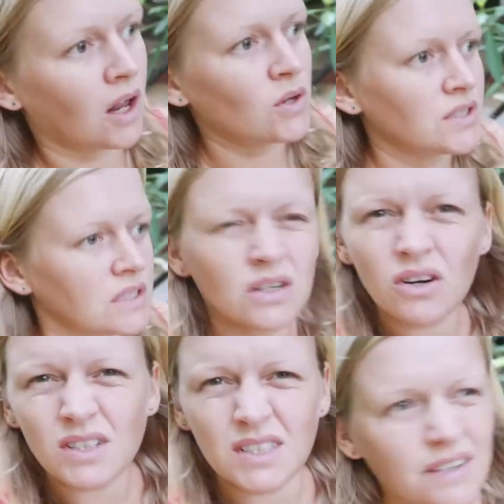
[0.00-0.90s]
closing the
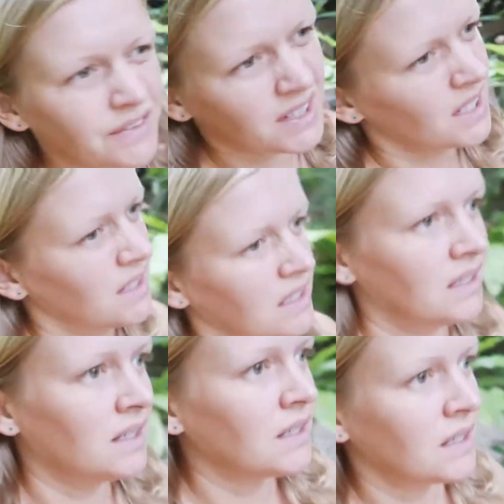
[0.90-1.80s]
doors and everything.
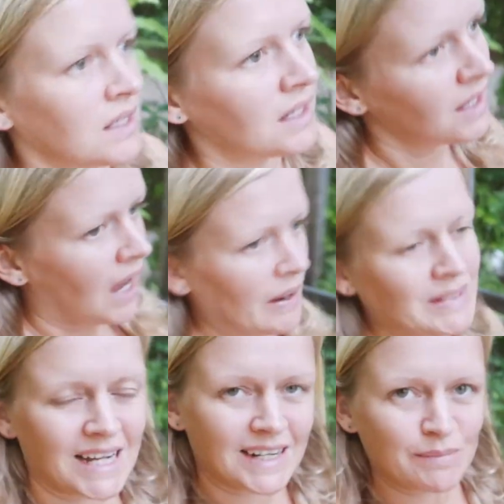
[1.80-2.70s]
And
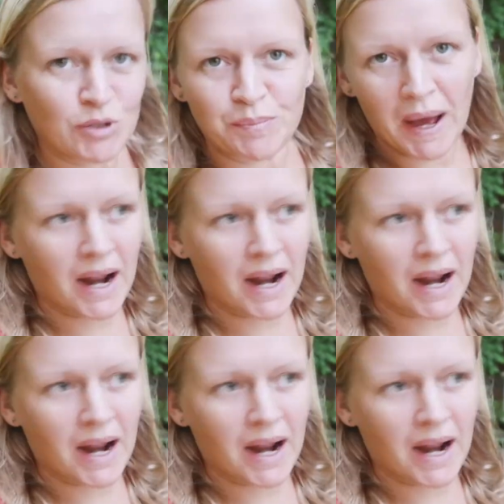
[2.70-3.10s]
outside is much